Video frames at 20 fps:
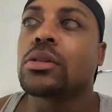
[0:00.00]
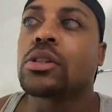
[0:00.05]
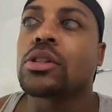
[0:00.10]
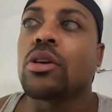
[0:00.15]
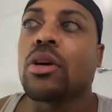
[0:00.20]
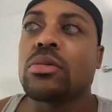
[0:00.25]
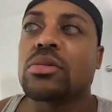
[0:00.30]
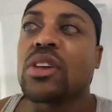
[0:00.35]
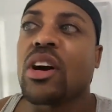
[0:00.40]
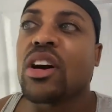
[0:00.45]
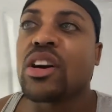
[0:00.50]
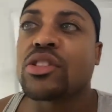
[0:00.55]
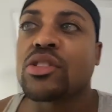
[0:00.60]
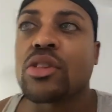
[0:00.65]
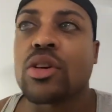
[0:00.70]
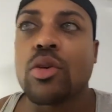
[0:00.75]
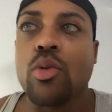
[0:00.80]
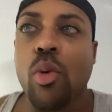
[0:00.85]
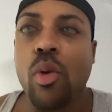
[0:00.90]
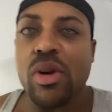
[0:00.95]
I'm talking to
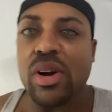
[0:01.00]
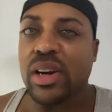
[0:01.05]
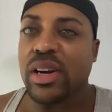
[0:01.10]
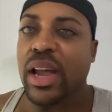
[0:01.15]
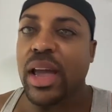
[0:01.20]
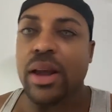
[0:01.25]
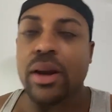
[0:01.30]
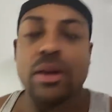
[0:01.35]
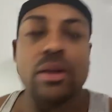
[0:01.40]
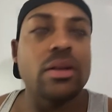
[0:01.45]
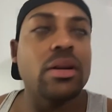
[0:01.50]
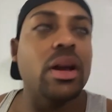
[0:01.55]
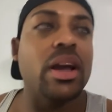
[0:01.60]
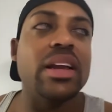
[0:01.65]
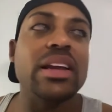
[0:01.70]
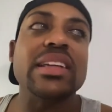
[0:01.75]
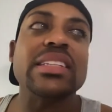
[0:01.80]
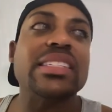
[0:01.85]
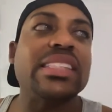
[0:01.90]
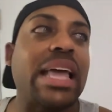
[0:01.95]
the coordinator,
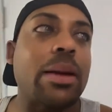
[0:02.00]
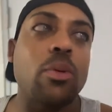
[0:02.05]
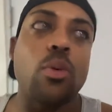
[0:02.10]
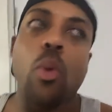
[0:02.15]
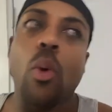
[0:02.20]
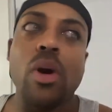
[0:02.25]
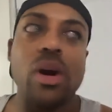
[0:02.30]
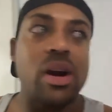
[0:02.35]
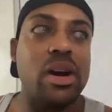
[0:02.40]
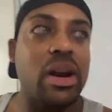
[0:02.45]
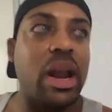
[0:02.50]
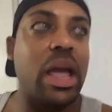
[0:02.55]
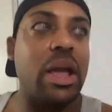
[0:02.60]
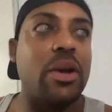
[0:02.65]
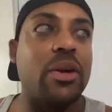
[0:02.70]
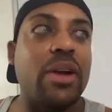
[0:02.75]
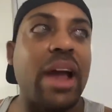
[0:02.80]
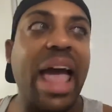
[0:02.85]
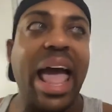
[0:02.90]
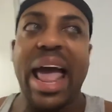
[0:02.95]
and this damn
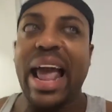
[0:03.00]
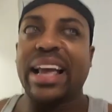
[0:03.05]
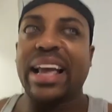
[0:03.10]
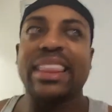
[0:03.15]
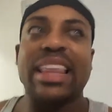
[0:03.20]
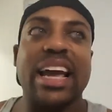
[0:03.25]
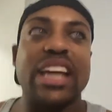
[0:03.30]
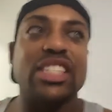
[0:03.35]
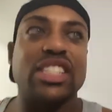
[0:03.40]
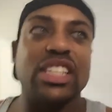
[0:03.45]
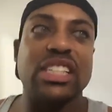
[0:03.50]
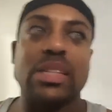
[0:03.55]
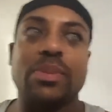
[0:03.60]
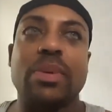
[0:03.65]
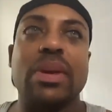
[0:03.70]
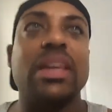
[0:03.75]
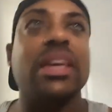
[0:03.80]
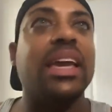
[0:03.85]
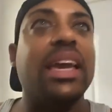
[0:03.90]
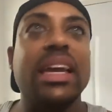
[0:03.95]
coordinator act like she
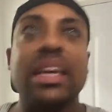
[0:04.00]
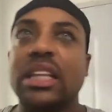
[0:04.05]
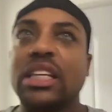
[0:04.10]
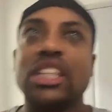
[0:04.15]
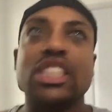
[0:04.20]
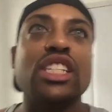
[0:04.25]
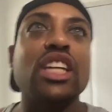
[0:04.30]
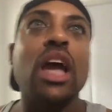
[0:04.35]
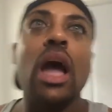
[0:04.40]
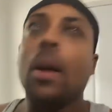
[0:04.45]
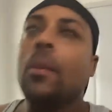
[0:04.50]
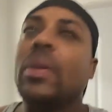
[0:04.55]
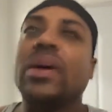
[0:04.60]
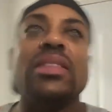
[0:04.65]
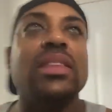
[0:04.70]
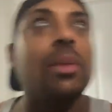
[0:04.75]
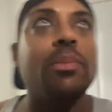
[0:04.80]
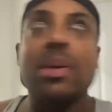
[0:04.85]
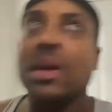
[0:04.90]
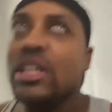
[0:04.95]
speak English,
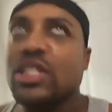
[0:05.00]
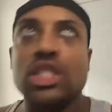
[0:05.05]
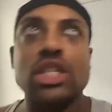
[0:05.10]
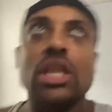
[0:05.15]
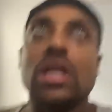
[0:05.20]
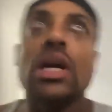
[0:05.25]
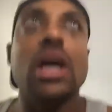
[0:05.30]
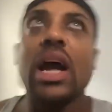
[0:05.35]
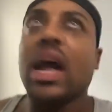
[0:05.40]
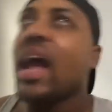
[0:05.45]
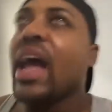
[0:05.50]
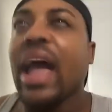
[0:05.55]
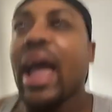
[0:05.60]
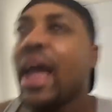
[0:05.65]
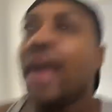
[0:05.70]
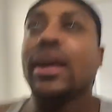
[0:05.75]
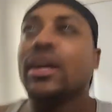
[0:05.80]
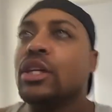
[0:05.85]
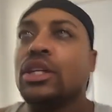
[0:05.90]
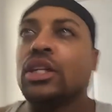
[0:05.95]
but the bitch,
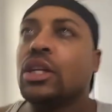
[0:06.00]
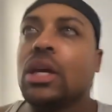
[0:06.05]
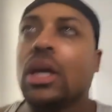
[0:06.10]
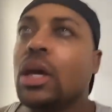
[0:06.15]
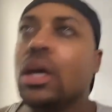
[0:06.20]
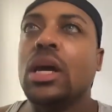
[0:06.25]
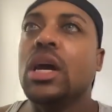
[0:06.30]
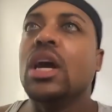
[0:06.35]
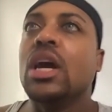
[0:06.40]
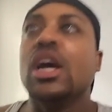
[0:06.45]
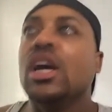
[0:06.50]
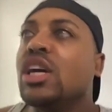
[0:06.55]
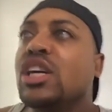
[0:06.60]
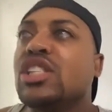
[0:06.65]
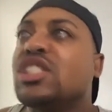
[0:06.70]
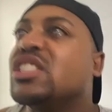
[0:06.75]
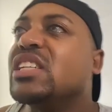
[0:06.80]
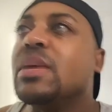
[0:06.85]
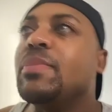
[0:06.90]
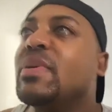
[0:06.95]

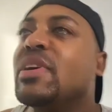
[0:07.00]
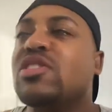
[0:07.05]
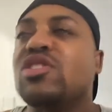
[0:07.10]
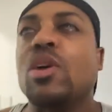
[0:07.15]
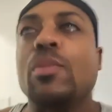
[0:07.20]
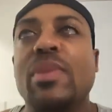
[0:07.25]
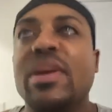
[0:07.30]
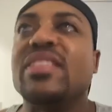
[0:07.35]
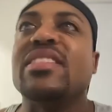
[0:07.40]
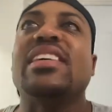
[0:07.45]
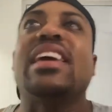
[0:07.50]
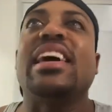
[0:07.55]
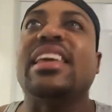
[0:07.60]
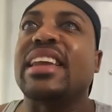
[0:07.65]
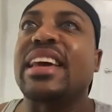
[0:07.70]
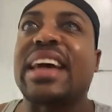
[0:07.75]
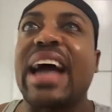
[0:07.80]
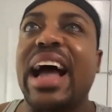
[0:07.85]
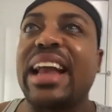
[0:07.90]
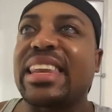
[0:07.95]
she be so busy getting
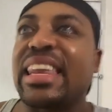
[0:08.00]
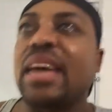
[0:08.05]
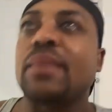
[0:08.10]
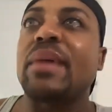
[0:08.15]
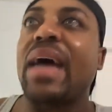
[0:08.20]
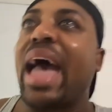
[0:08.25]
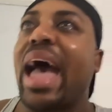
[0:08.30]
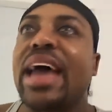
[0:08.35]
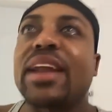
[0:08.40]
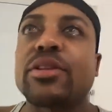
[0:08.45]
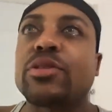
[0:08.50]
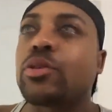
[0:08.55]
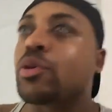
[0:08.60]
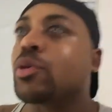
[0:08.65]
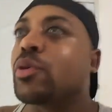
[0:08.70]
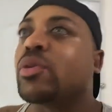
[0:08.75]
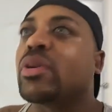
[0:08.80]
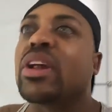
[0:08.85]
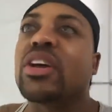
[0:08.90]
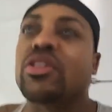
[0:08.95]
a goddamn
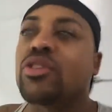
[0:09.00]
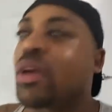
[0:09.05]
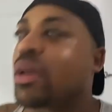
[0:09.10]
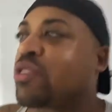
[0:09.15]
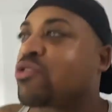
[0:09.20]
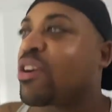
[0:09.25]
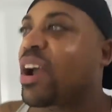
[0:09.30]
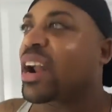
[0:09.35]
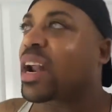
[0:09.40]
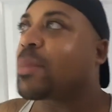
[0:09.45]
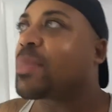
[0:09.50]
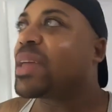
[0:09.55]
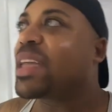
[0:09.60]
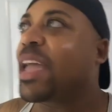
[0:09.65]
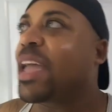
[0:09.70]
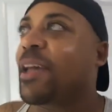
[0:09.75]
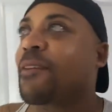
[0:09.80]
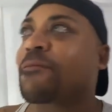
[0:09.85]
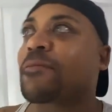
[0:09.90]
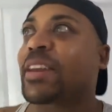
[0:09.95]
attitude and trying to
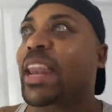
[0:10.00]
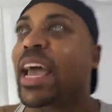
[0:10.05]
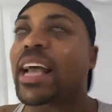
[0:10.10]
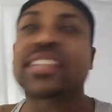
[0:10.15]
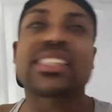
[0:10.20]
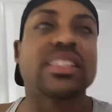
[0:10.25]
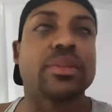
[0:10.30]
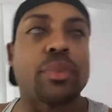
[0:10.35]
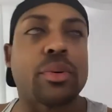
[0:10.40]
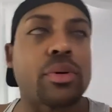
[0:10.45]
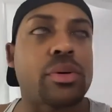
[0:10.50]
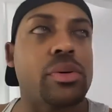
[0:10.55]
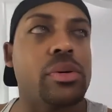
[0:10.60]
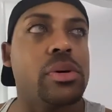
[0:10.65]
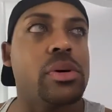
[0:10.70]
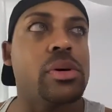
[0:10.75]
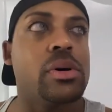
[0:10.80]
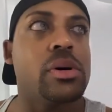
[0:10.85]
be inflexible